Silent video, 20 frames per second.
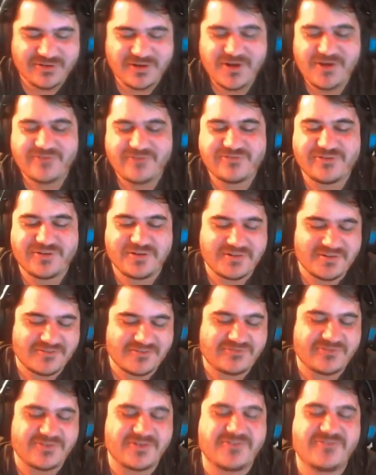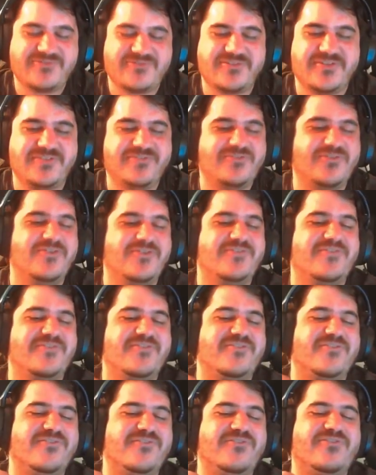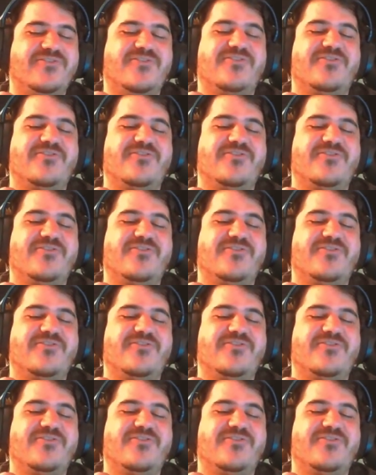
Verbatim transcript: I know I'm still broken. I'm gonna just wave out.